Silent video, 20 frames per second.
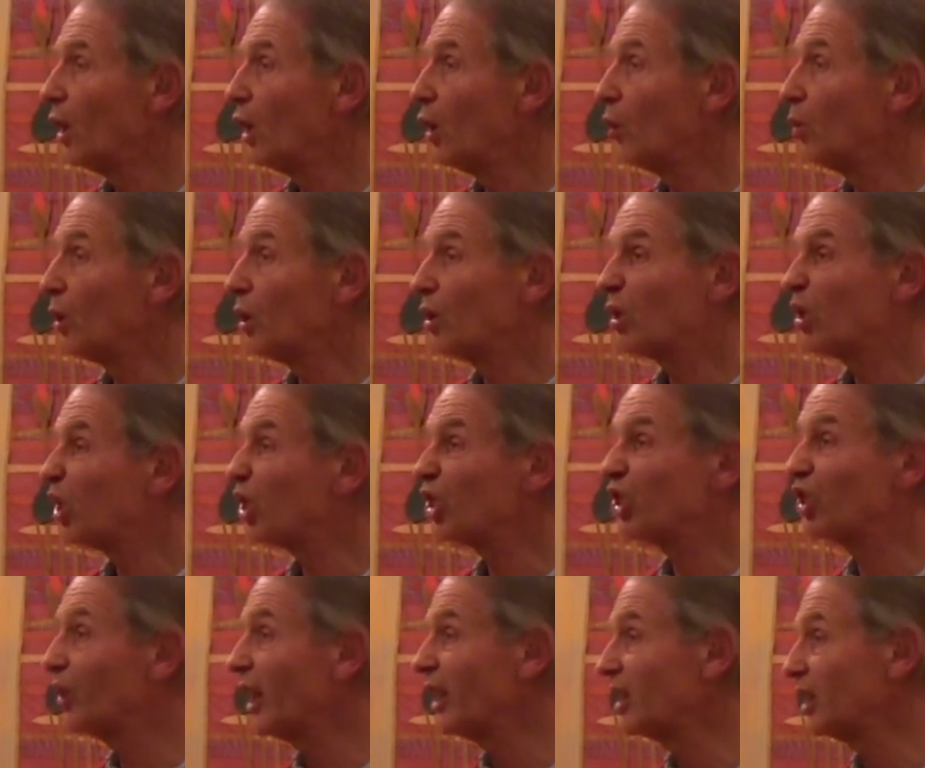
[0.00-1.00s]
were
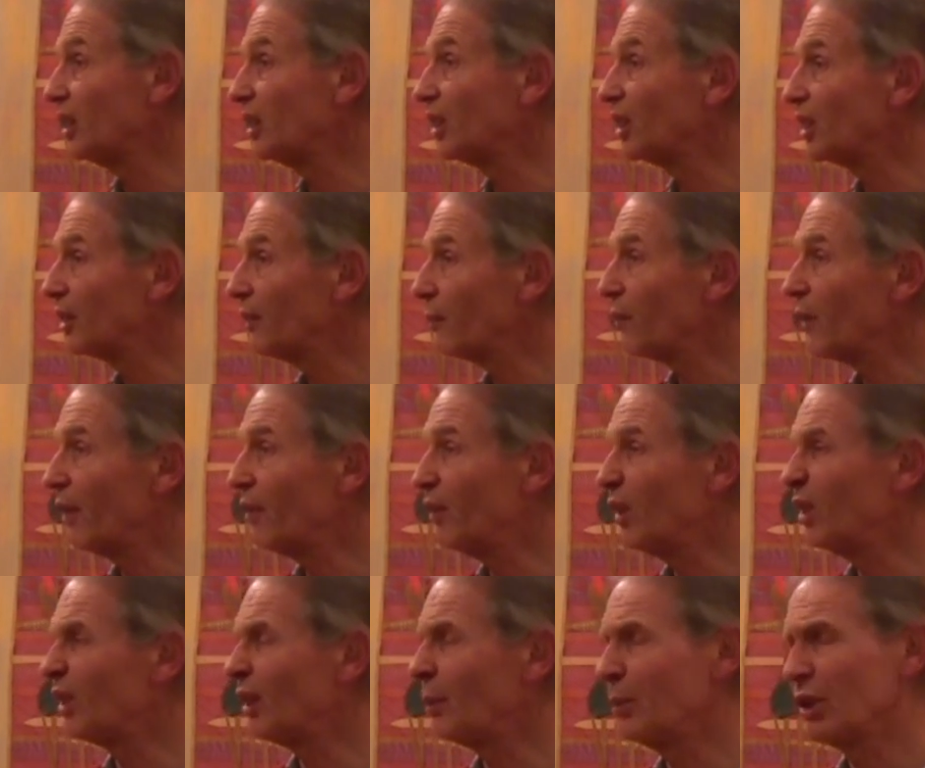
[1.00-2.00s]
cross-dressers,
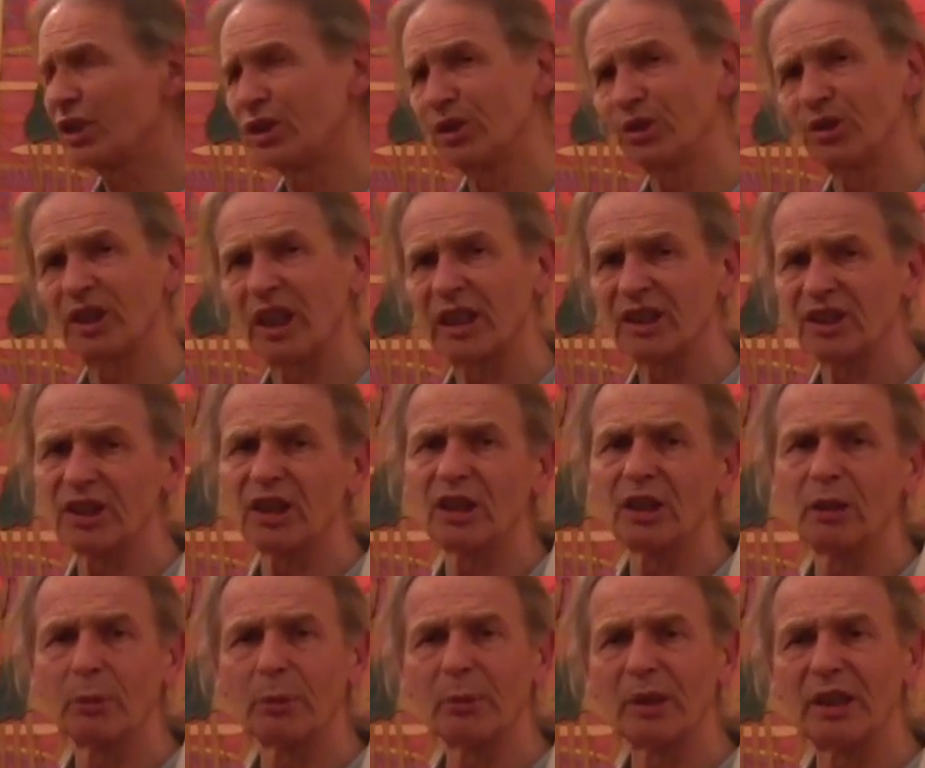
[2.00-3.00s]
to use that term.